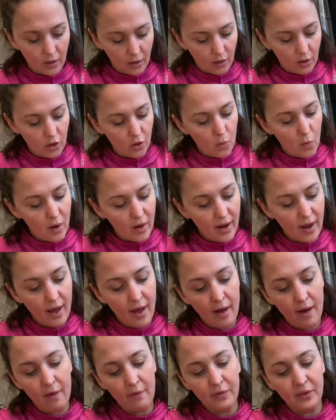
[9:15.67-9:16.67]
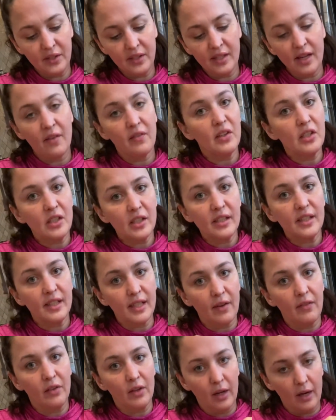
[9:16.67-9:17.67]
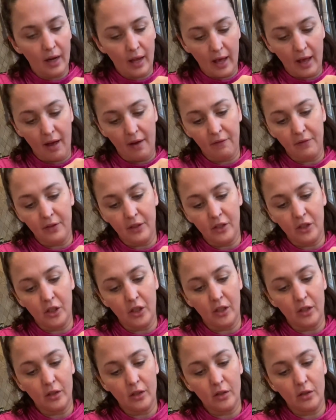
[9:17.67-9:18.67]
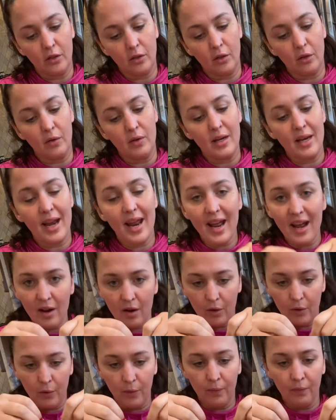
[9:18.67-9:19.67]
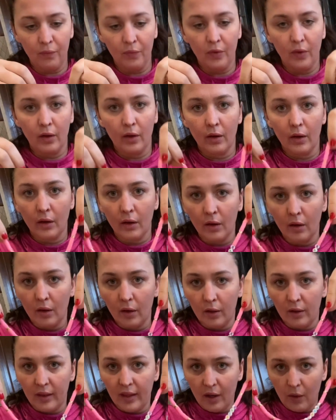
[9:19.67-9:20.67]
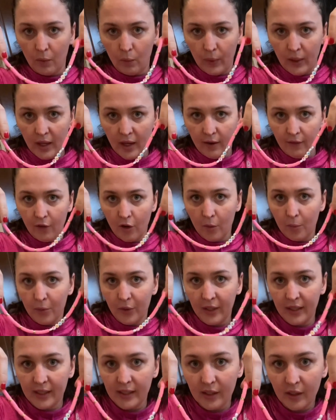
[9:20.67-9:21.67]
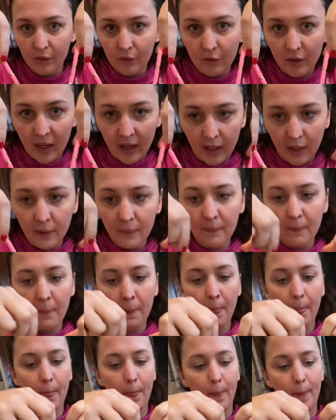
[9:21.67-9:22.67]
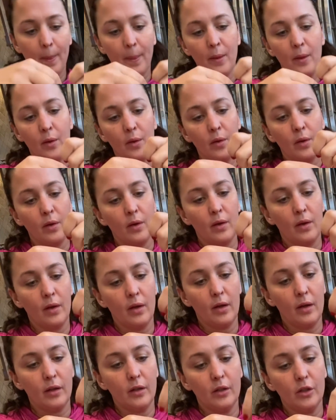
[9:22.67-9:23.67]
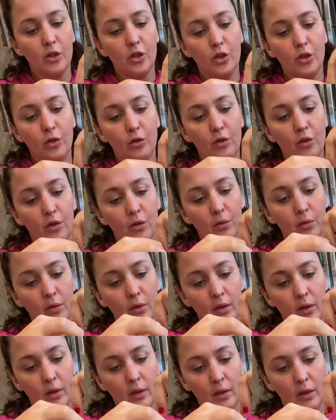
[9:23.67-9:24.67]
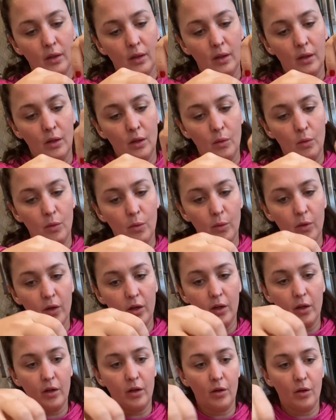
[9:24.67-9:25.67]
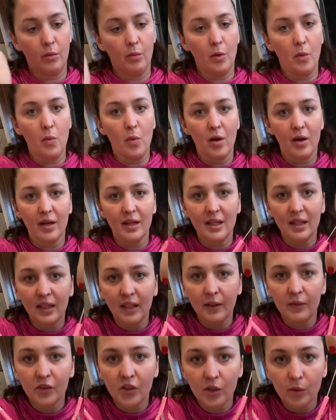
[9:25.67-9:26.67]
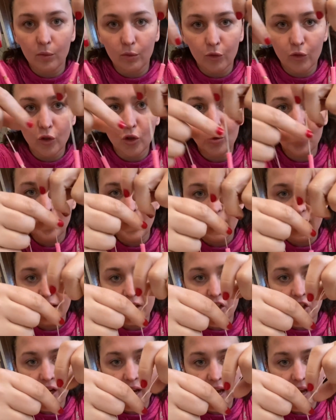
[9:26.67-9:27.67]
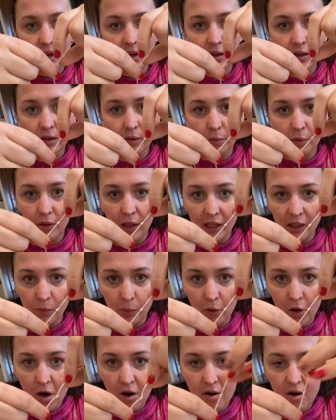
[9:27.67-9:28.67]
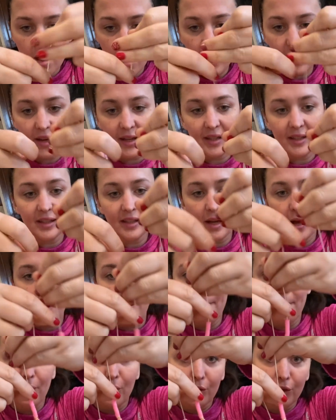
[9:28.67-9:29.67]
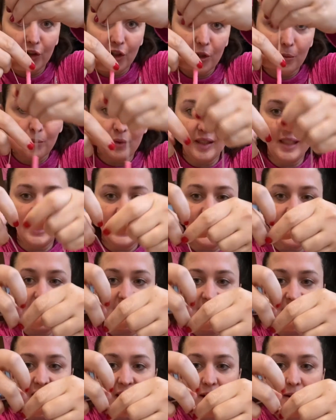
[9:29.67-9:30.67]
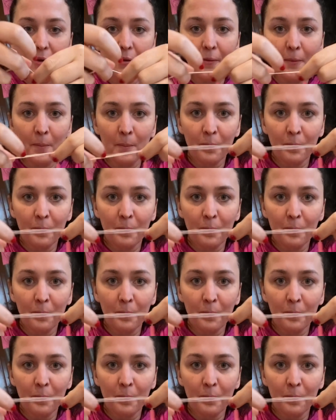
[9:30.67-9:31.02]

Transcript: you want to have 7 to 7.5 inches. So now that we have our bracelet ready, I'm going to show you what we're going to do. We wanted to leave some room on each end. That's where our knot is. I pulled the bracelet down.